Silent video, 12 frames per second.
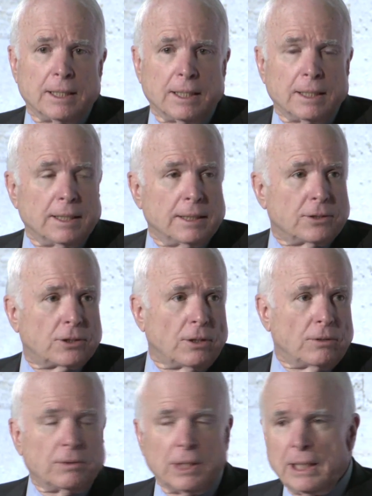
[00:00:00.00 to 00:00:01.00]
And
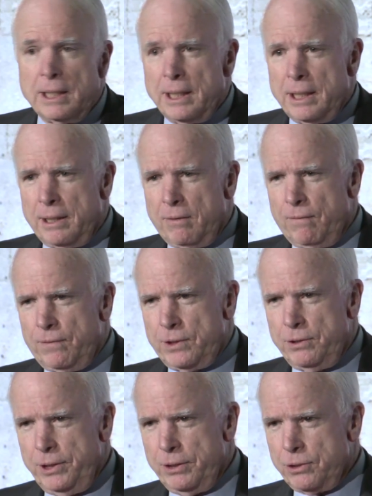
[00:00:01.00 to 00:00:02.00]
so
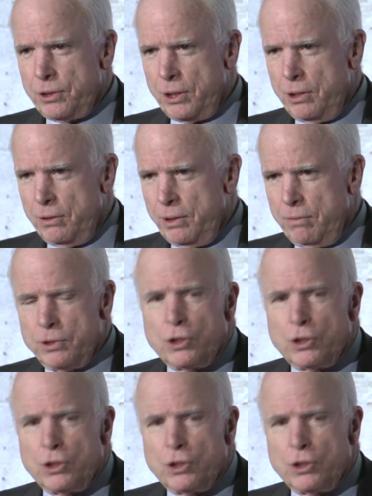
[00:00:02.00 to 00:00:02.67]
2 years ago, there was